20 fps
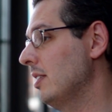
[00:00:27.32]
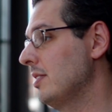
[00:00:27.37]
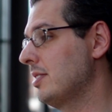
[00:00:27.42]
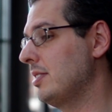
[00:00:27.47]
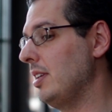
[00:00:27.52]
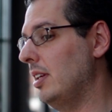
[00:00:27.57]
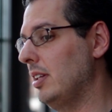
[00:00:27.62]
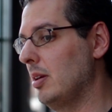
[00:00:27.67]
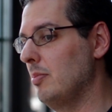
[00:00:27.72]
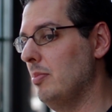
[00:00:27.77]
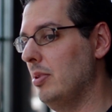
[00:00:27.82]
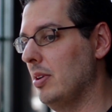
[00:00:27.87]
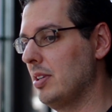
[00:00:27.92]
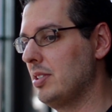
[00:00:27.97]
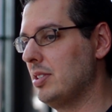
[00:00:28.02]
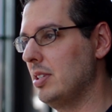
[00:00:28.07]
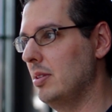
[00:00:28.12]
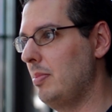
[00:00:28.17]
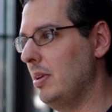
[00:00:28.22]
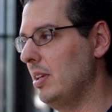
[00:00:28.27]
and selling
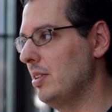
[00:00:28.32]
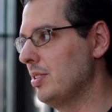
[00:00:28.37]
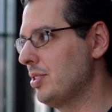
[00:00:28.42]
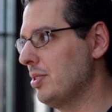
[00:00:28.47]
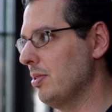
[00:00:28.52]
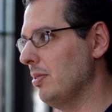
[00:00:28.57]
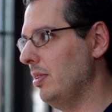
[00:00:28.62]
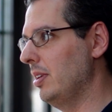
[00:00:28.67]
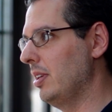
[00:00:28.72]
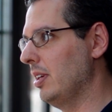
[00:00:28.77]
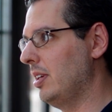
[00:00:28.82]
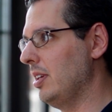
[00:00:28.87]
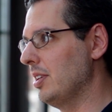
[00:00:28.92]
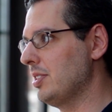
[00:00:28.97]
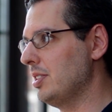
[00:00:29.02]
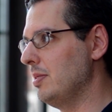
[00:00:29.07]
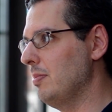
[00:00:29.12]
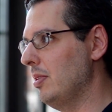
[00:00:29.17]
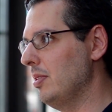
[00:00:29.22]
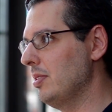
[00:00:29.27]
books and being surly to
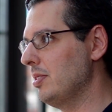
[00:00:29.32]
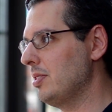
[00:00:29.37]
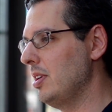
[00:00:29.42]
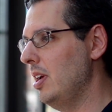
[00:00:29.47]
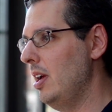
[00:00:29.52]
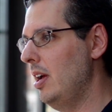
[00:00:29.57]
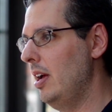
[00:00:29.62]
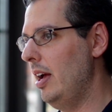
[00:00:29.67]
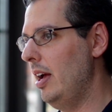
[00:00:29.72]
customers